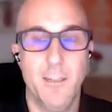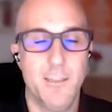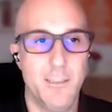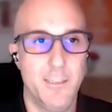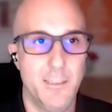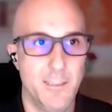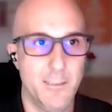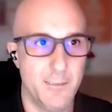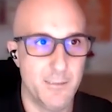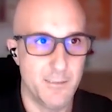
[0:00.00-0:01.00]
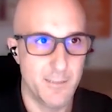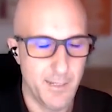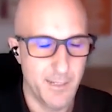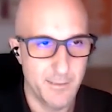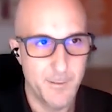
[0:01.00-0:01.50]
see in this
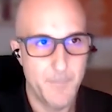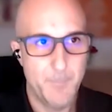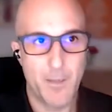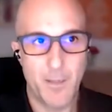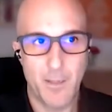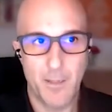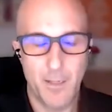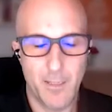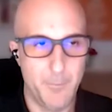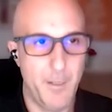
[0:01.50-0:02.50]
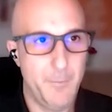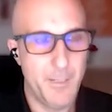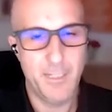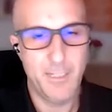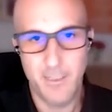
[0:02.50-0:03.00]
slide. At the very
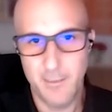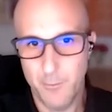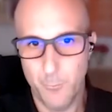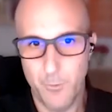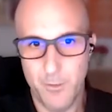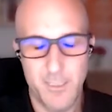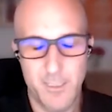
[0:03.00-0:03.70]
beginning, with